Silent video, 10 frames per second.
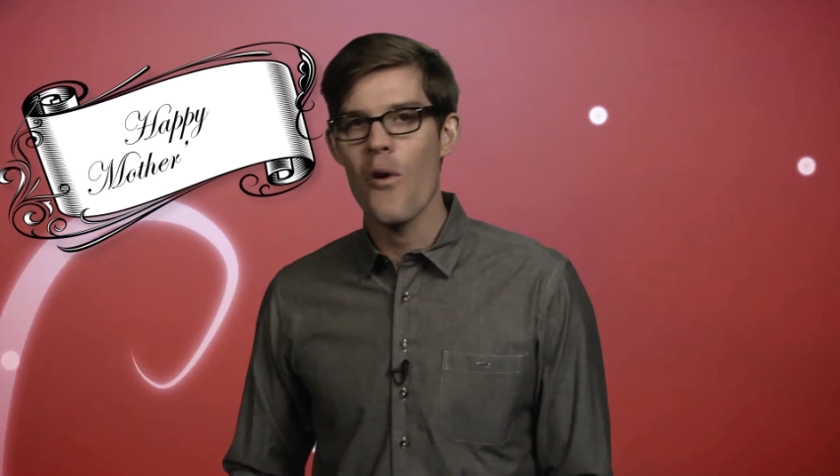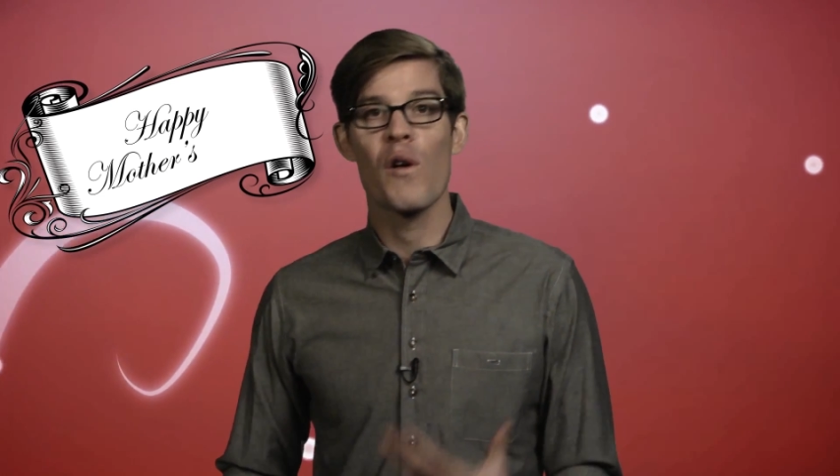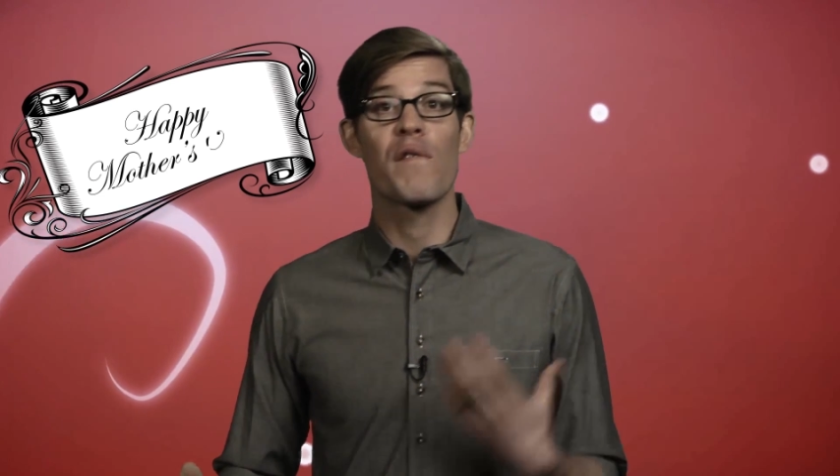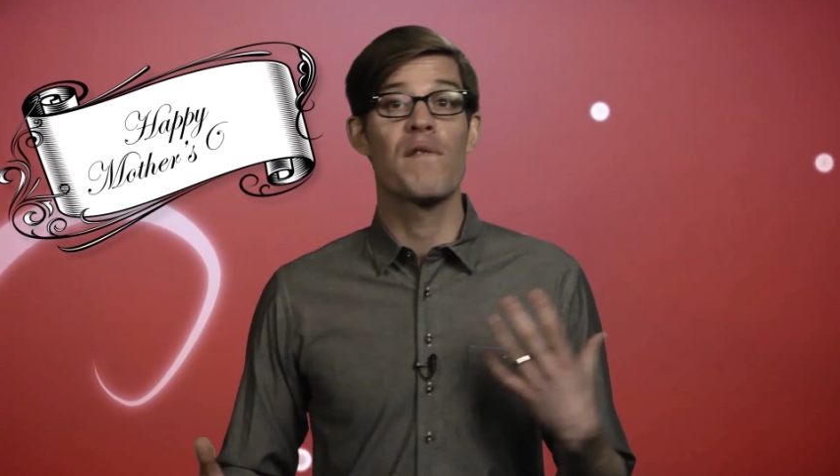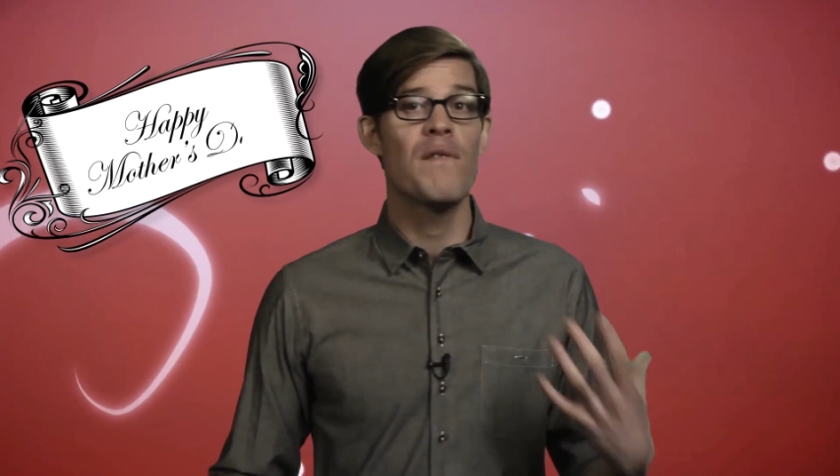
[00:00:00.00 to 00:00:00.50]

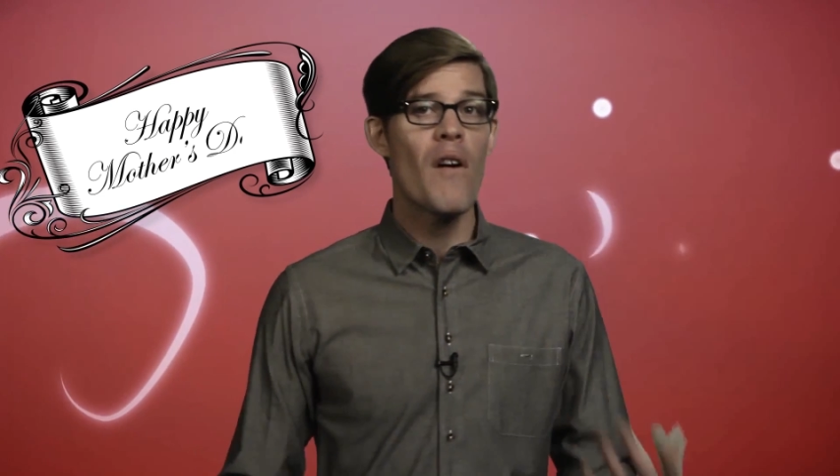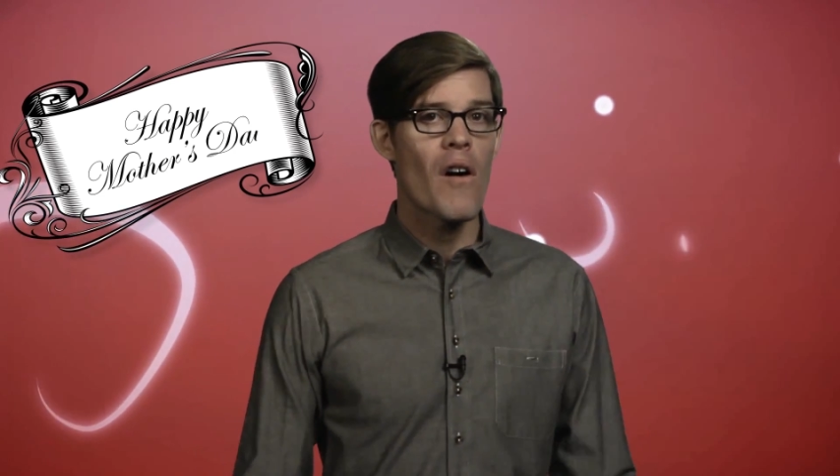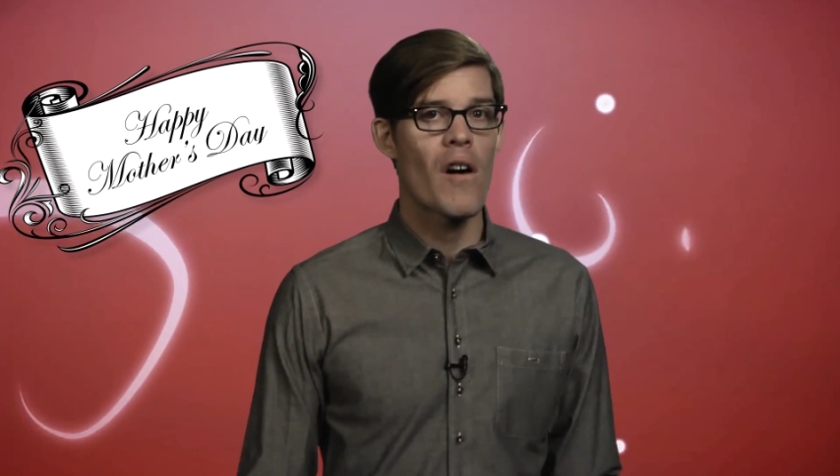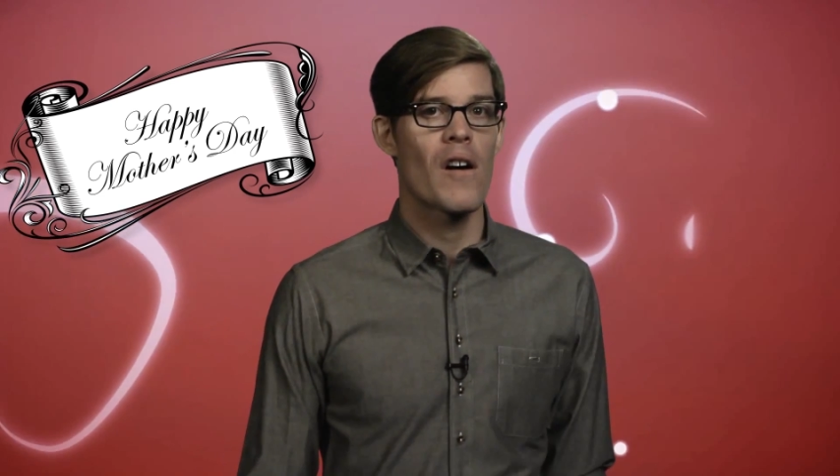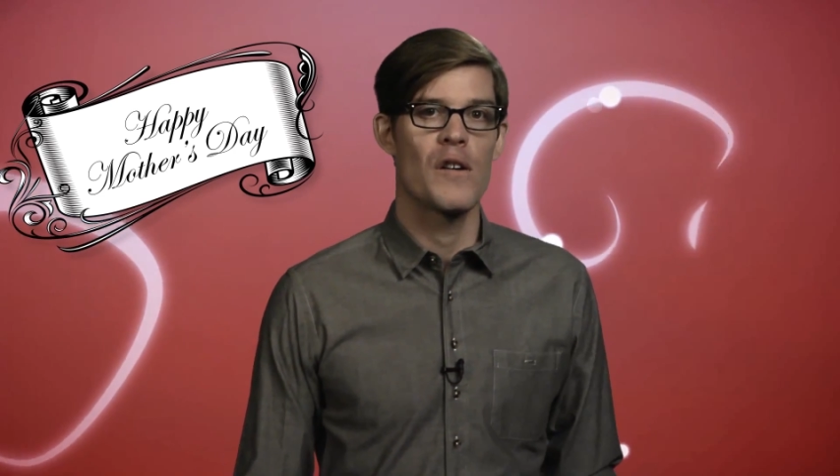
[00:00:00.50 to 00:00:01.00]
or
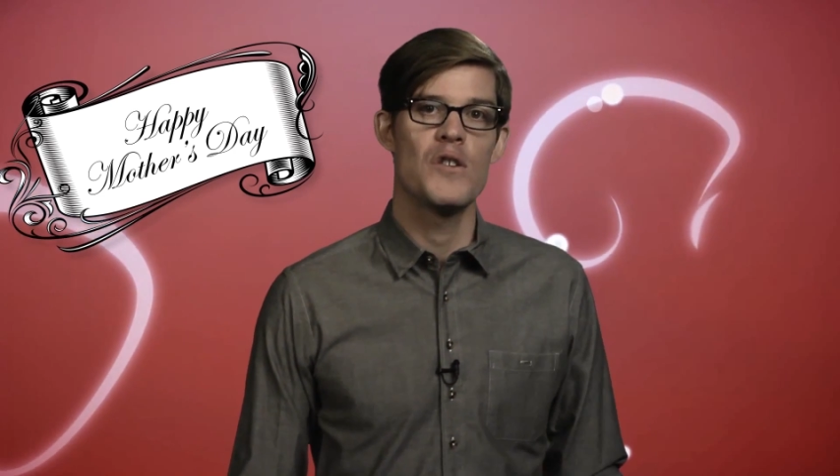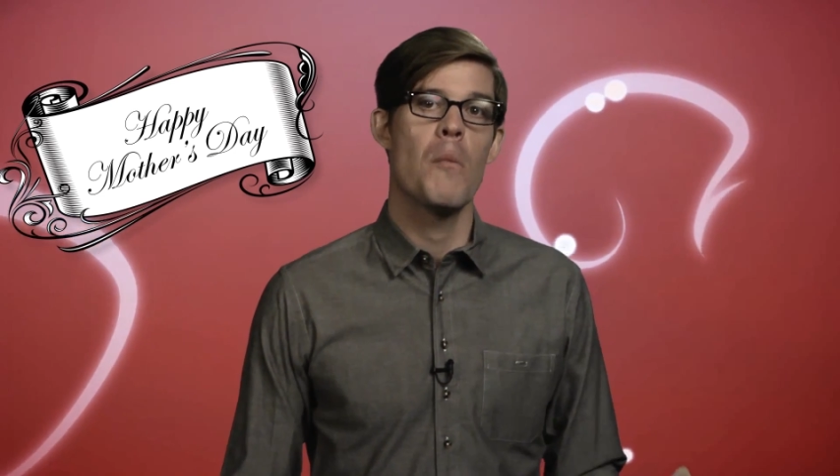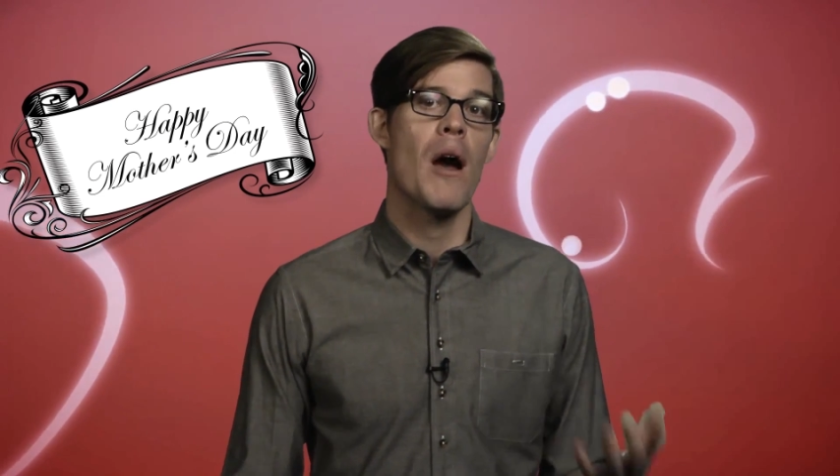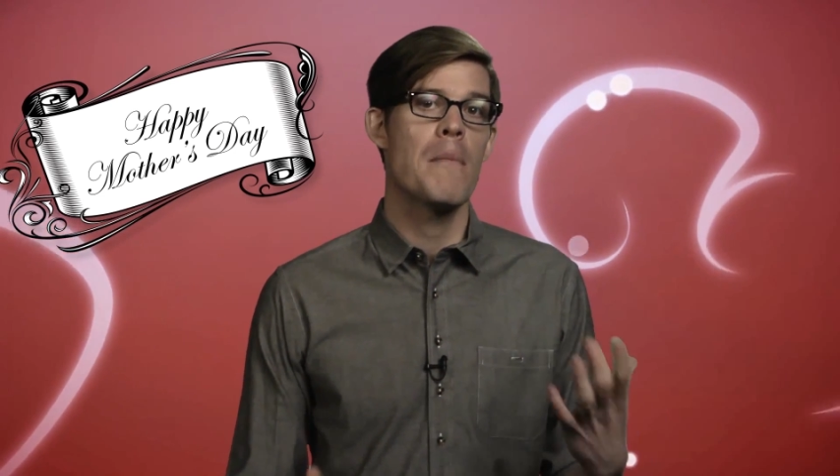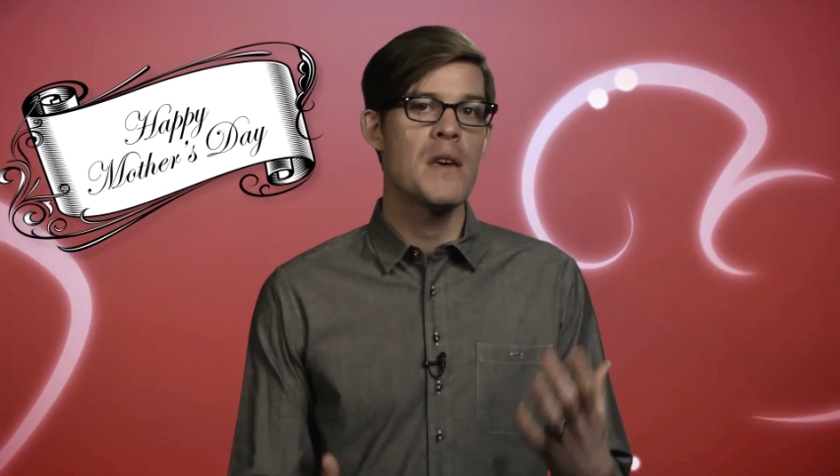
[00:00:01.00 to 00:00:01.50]
far you
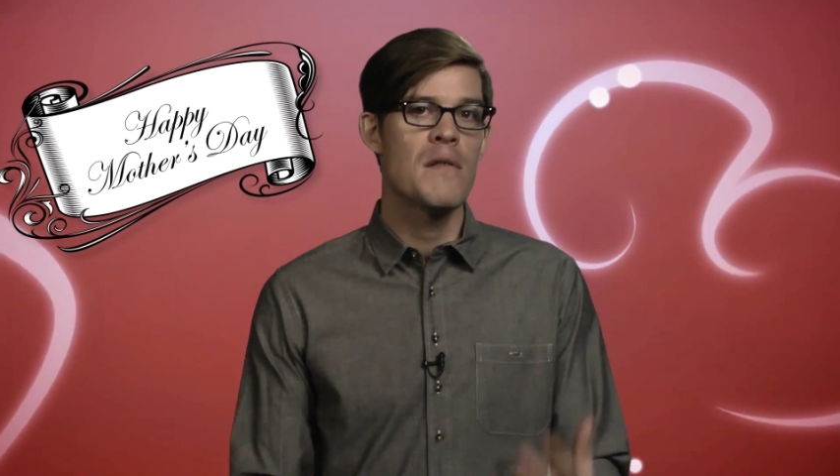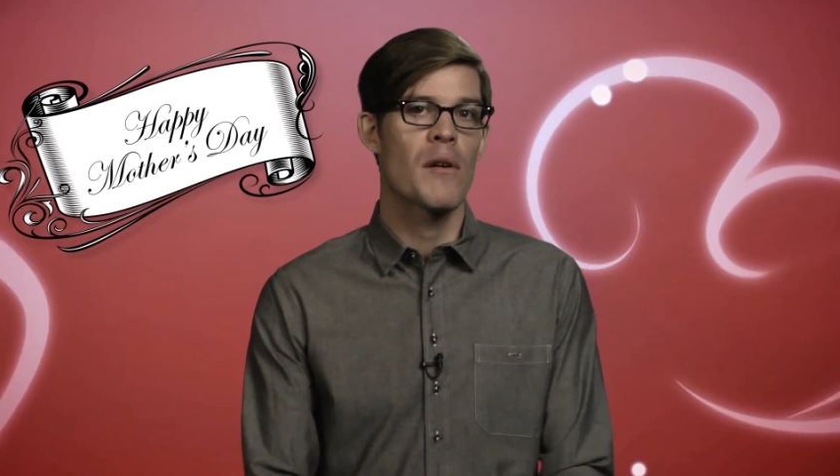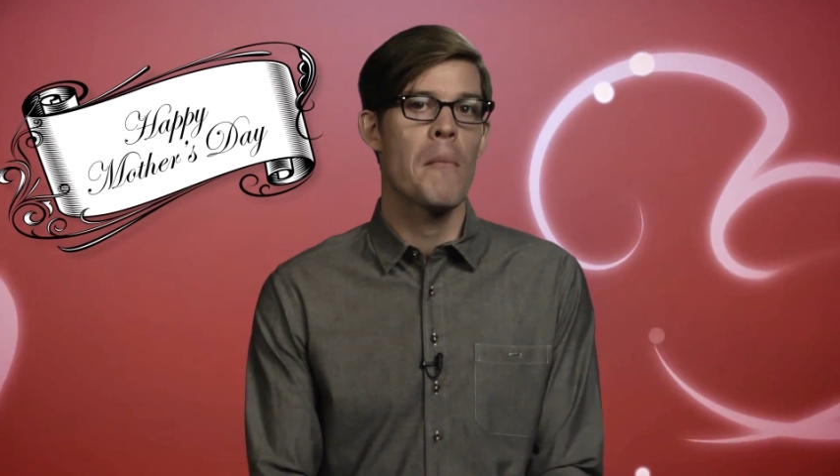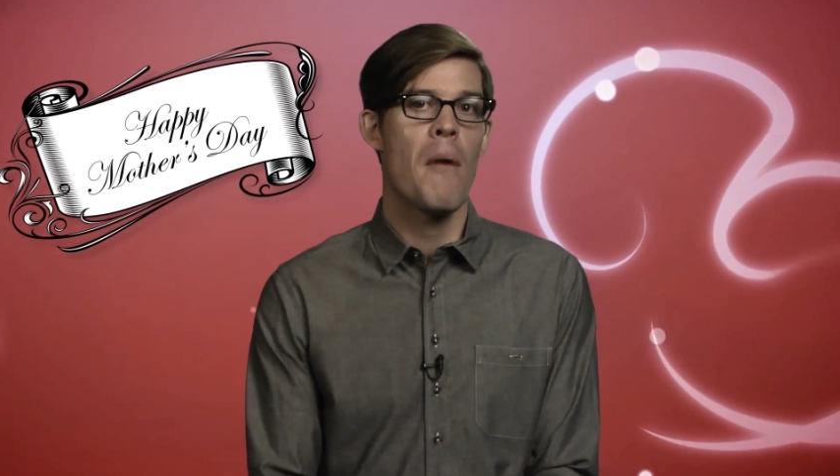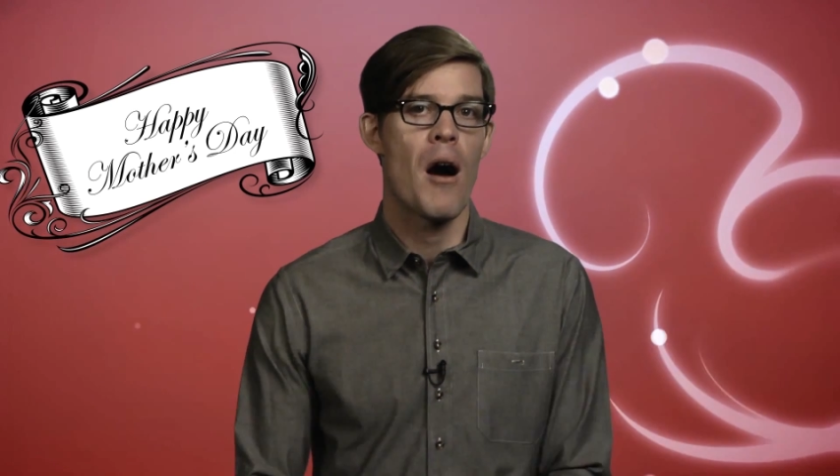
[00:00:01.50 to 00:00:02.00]
might be
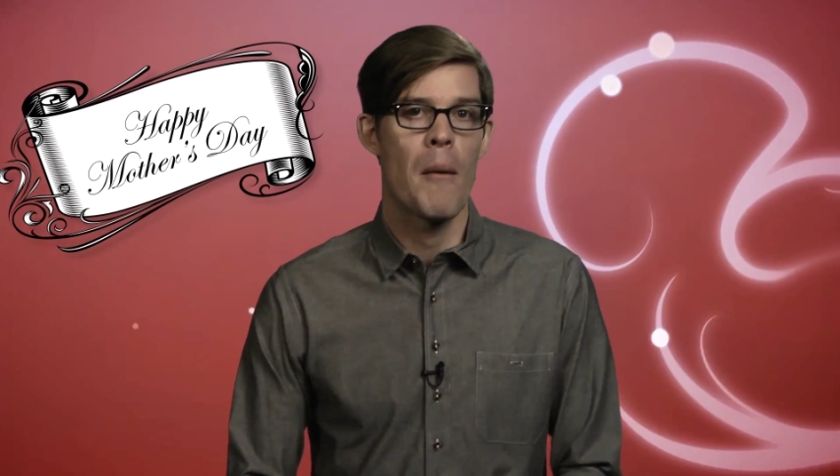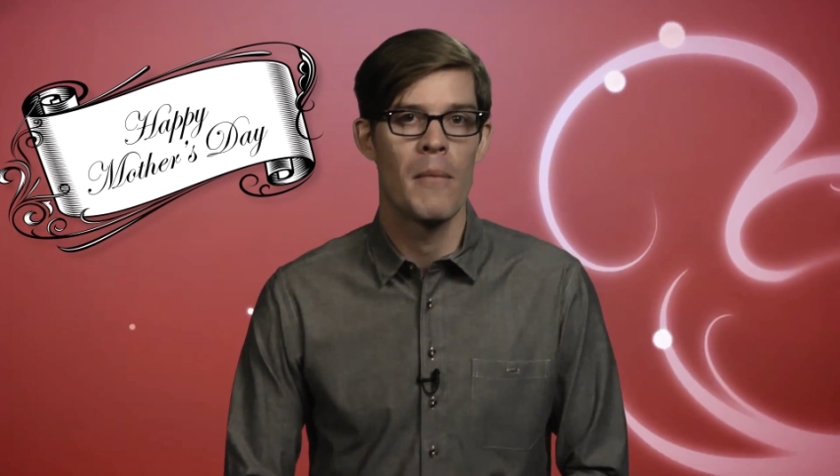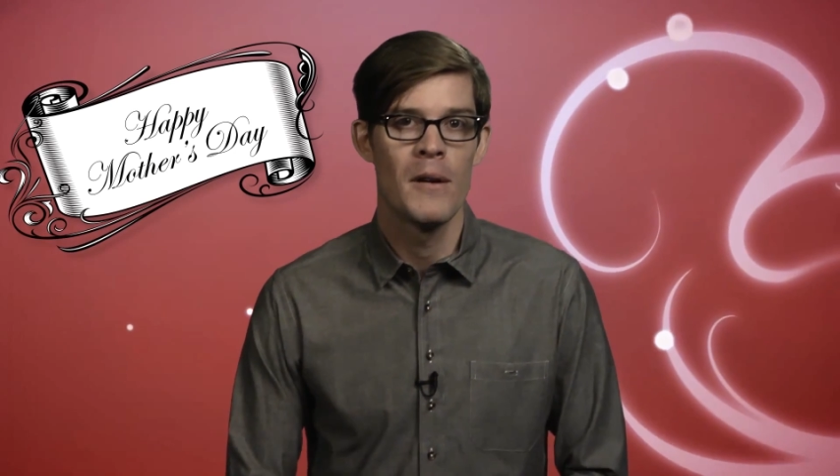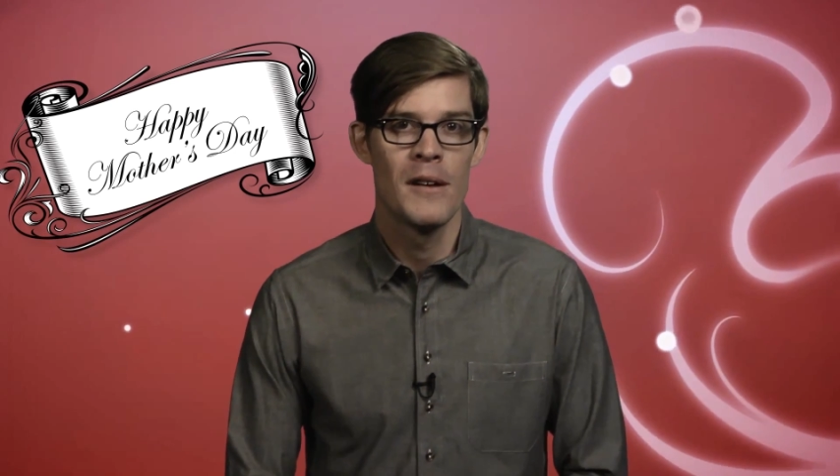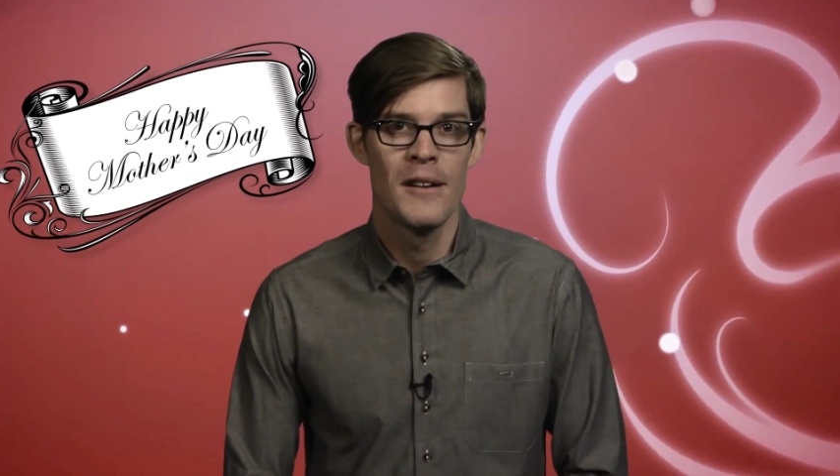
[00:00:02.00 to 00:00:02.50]
from mom,